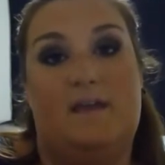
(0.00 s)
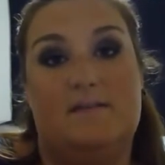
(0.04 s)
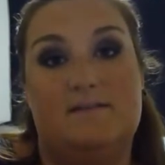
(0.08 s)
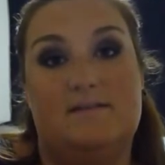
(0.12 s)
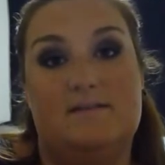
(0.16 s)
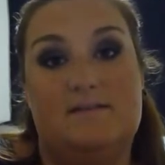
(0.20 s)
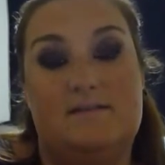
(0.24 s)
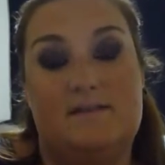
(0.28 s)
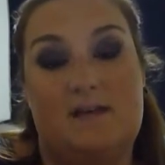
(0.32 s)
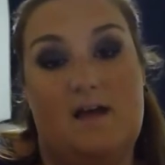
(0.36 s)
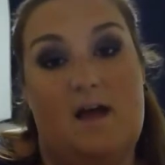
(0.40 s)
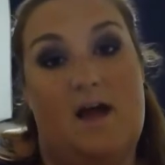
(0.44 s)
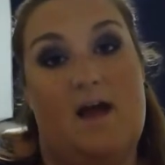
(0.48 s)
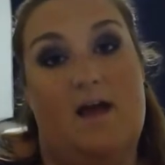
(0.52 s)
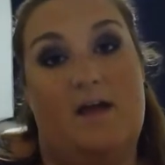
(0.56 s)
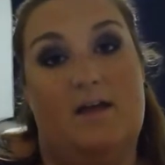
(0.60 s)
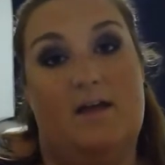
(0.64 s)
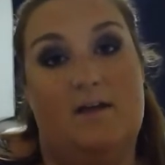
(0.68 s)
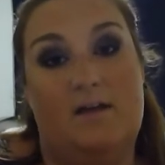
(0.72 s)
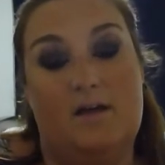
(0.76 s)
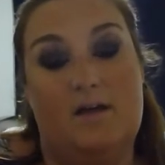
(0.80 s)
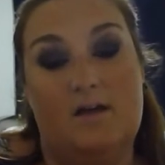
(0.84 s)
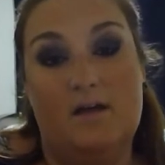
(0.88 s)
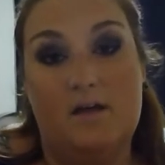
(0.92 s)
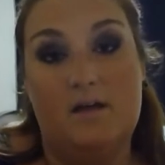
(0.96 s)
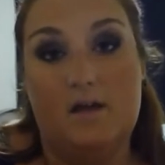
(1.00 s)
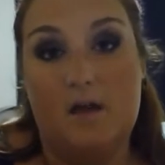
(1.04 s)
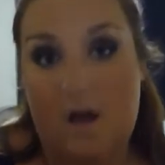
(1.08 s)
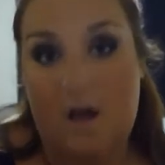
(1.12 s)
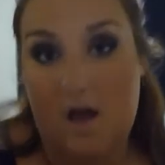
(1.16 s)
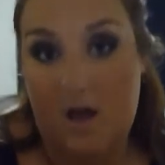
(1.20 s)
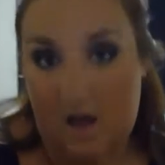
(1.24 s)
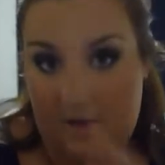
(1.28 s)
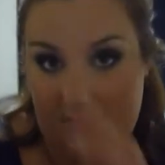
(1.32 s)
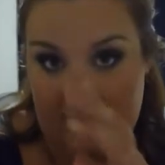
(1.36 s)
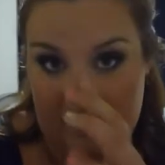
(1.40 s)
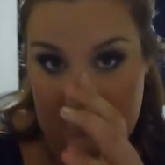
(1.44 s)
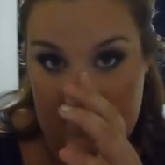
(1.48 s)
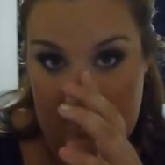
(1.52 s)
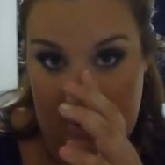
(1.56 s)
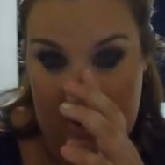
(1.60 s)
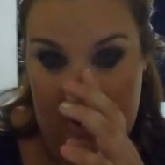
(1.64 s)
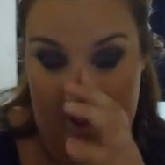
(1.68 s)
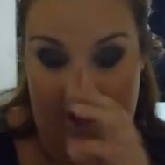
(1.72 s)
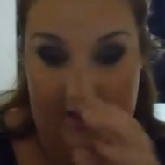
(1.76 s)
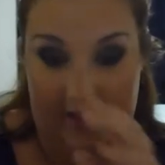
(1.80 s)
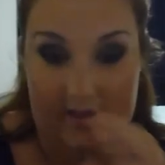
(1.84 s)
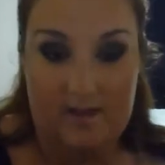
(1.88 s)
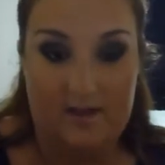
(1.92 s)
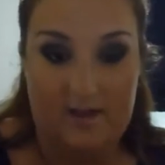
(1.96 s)
inside of your
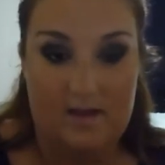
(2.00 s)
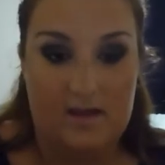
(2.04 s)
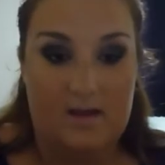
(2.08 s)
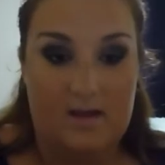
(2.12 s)
eye.